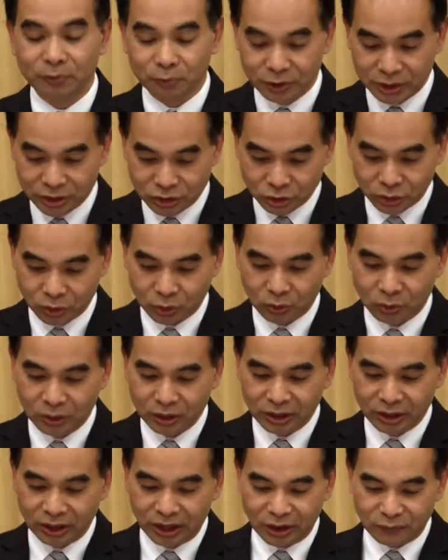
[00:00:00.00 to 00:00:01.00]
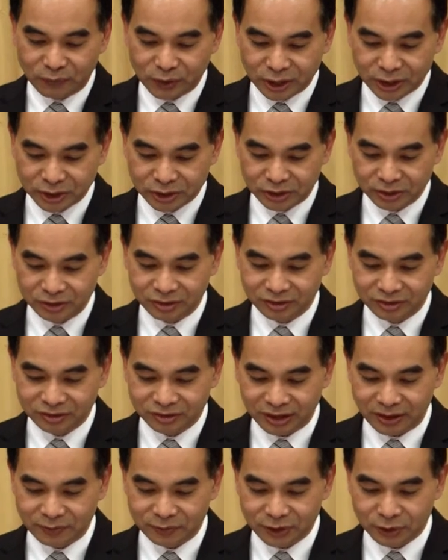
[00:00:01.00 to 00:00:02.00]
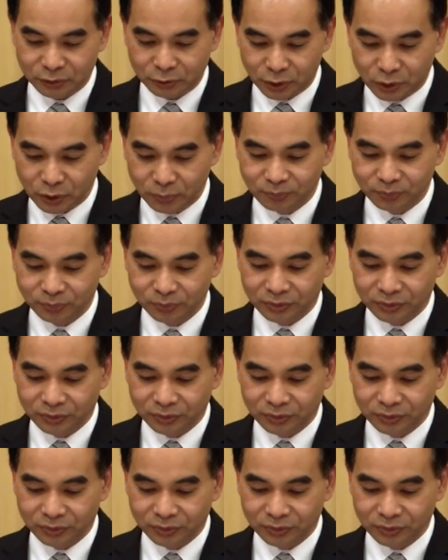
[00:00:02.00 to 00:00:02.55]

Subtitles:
Regional Aviation Safety Group,